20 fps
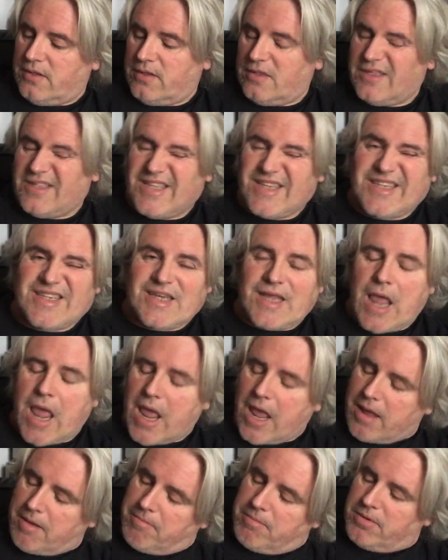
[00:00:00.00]
this
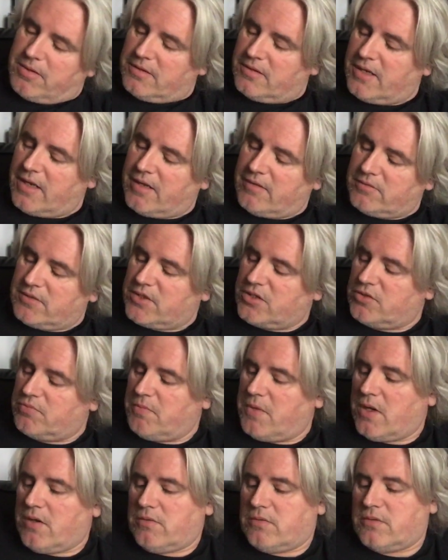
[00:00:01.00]
can now
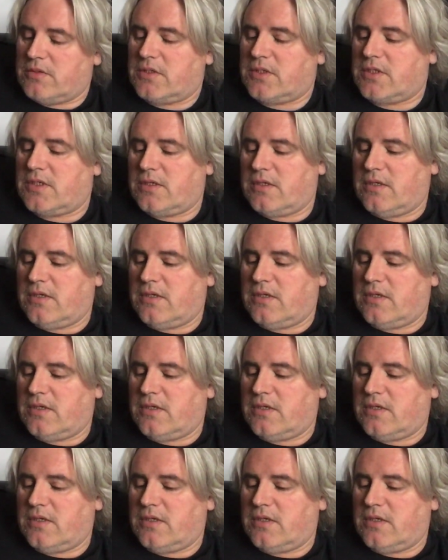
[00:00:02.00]
smells